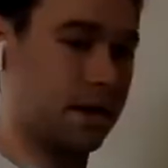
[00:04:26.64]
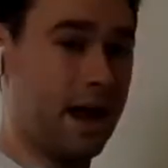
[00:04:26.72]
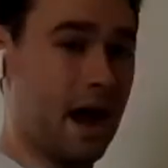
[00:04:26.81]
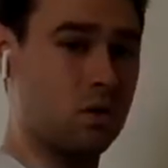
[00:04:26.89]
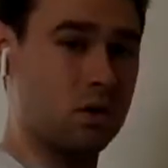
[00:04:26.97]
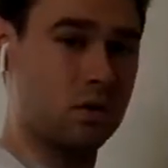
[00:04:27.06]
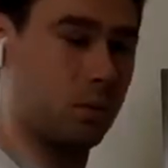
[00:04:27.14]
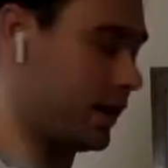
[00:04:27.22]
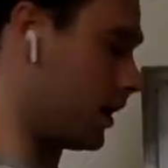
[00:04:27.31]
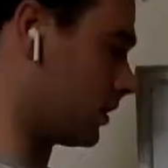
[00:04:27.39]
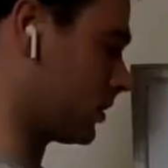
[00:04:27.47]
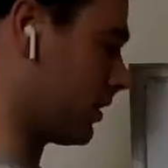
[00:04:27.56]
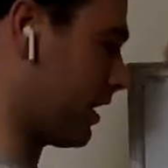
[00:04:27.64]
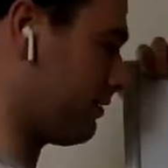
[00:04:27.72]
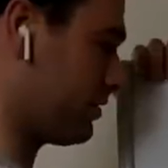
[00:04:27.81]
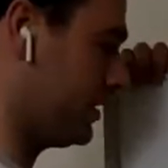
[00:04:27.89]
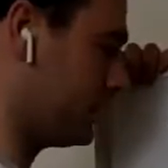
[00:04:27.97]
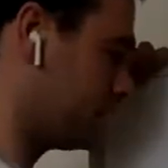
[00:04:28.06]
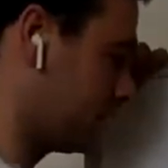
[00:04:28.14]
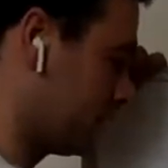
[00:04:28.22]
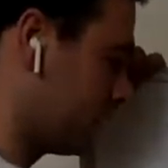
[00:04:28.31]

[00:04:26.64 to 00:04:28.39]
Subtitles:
Now we also have the